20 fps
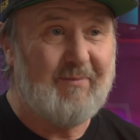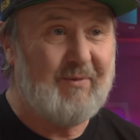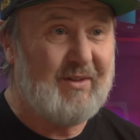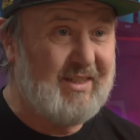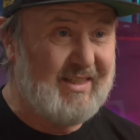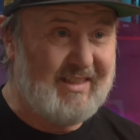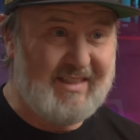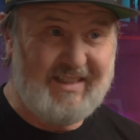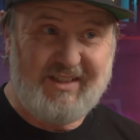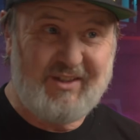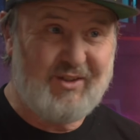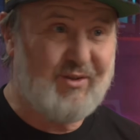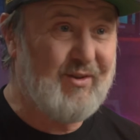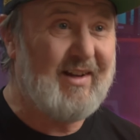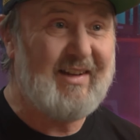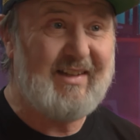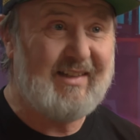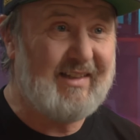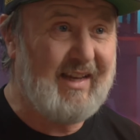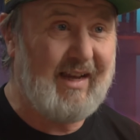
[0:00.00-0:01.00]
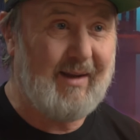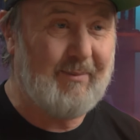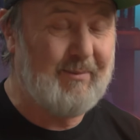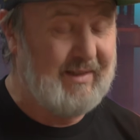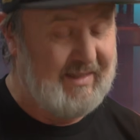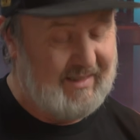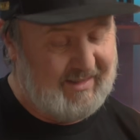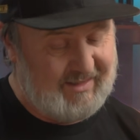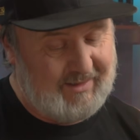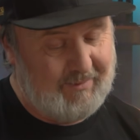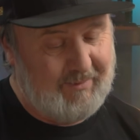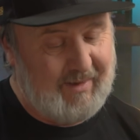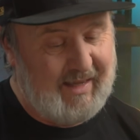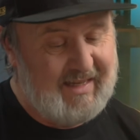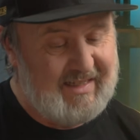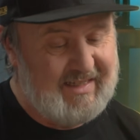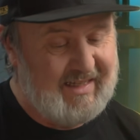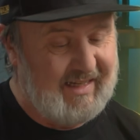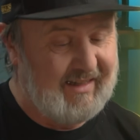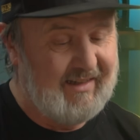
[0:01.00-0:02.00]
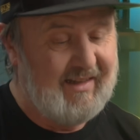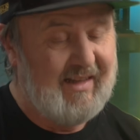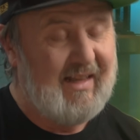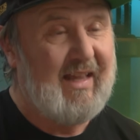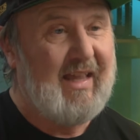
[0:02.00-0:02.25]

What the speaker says: This is an Australian company, it's amazing.